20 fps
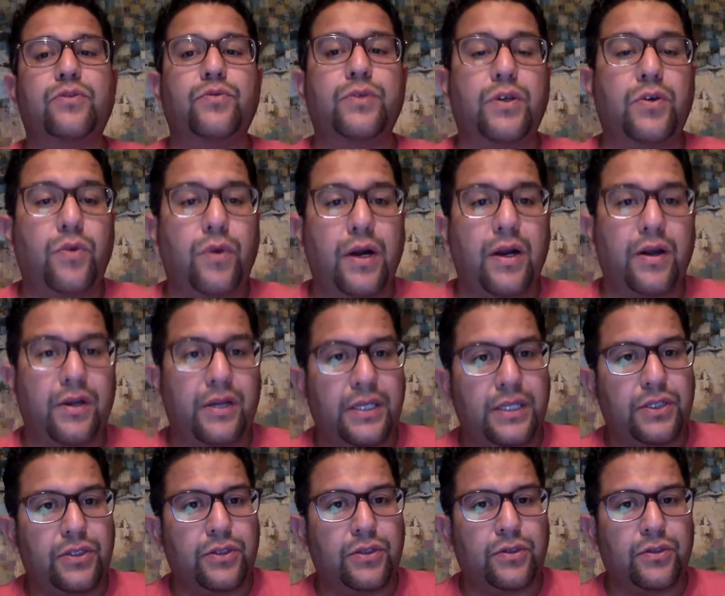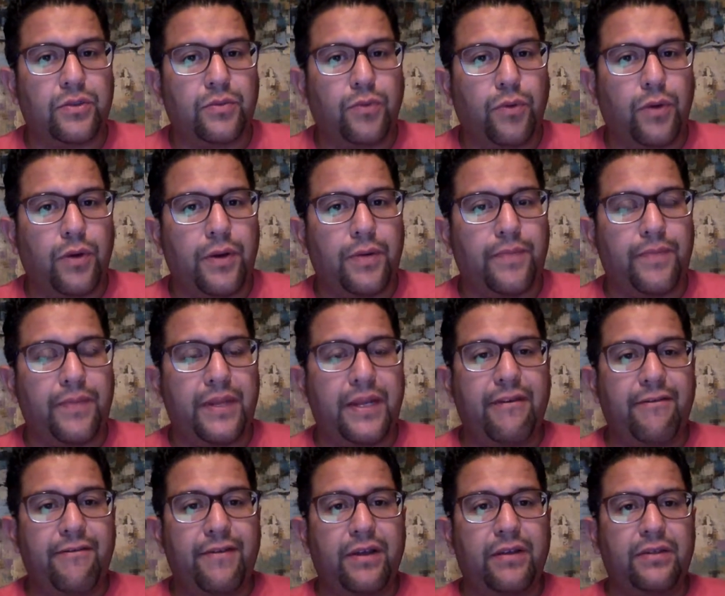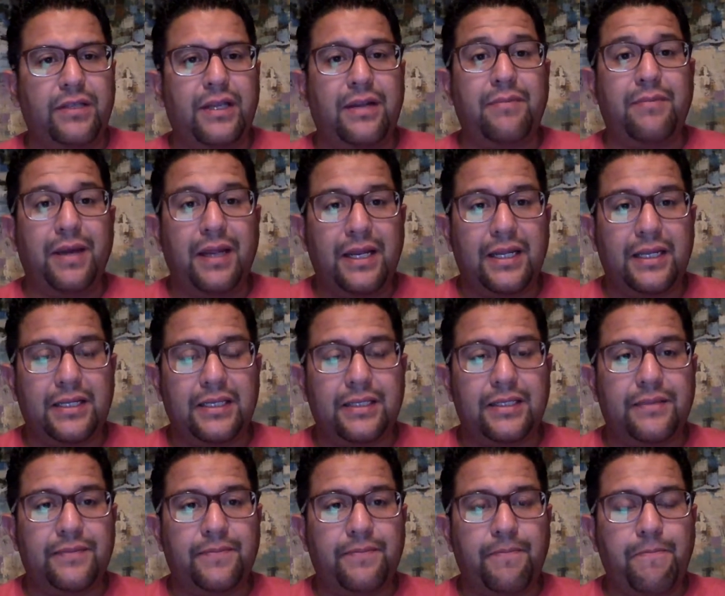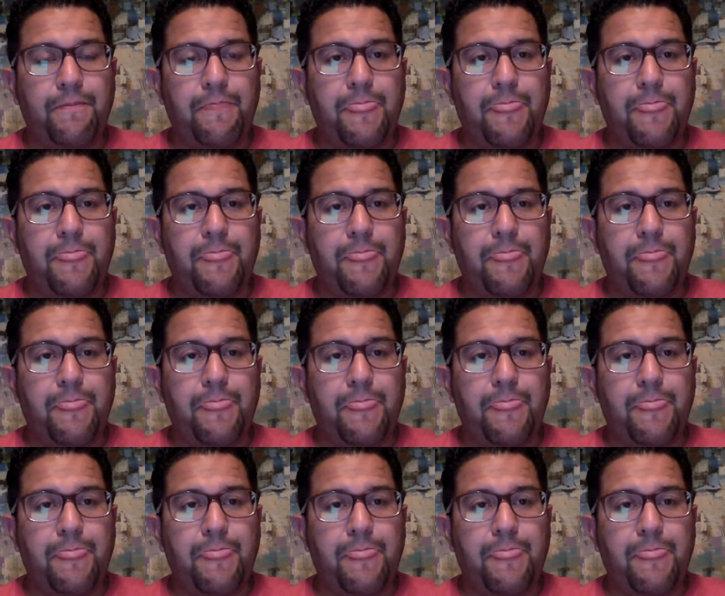require additional support, and I felt that in my lesson,